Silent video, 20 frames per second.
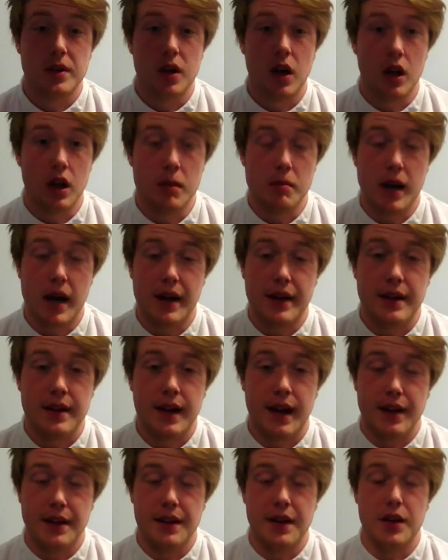Macaulay Mann,
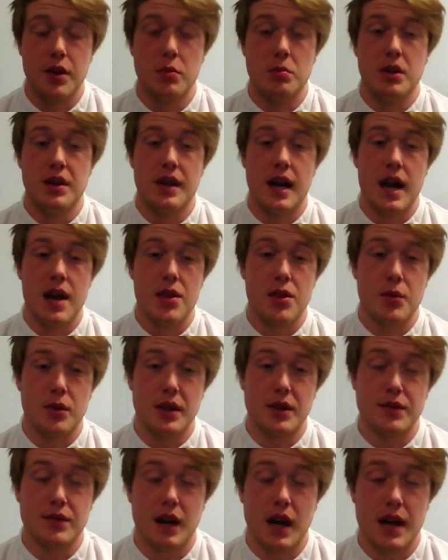candidate number
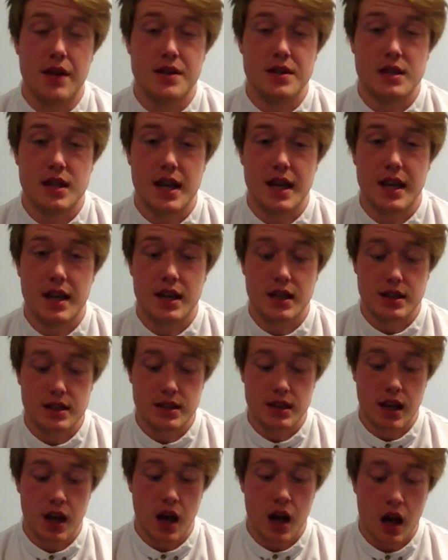9356.
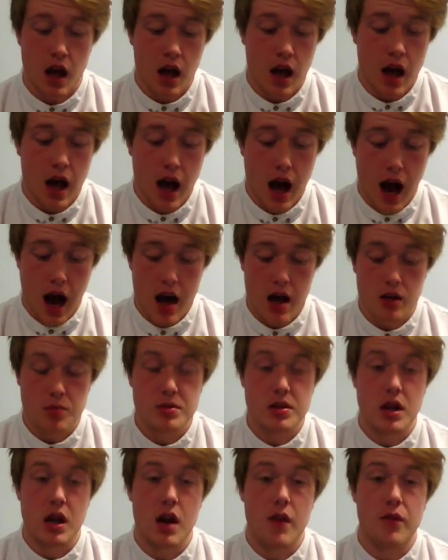I
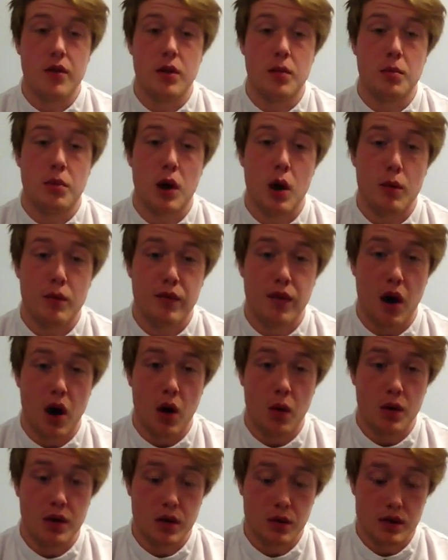observed a prop
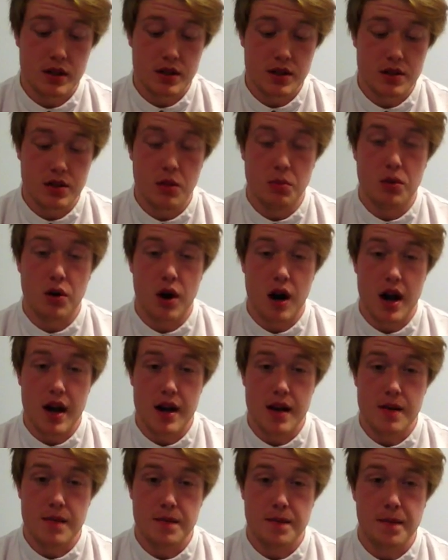forward, which is number 8.